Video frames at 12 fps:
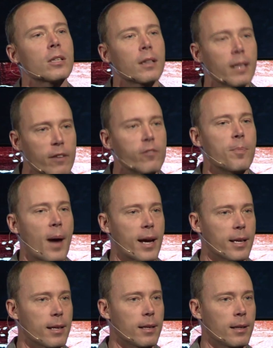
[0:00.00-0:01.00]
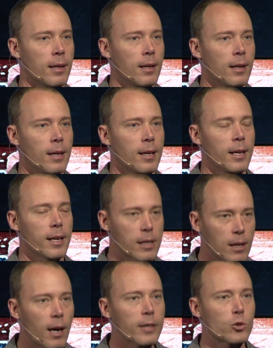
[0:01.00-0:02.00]
to live by it. And
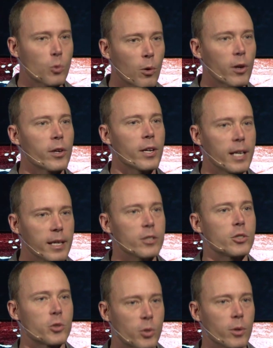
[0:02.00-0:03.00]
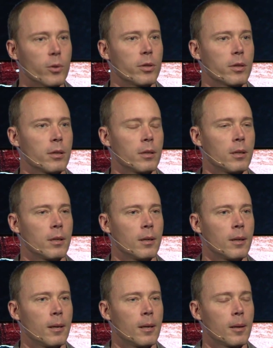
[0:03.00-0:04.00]
God's word is truth.
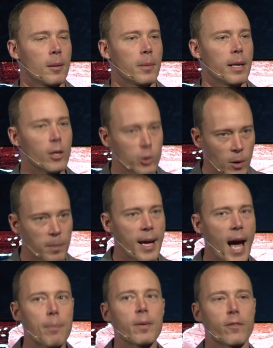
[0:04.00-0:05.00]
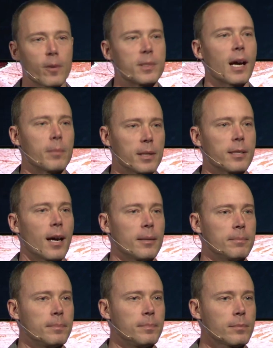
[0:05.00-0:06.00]
Here's what may happen from time to
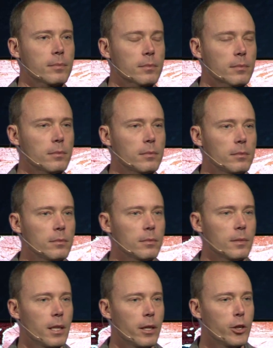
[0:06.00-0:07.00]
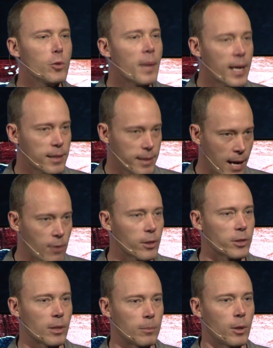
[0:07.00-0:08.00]
time. You may
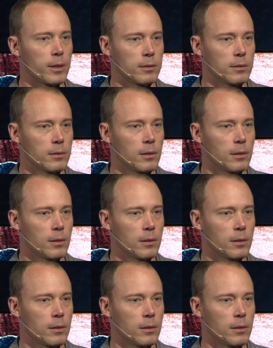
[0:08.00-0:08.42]
encounter someone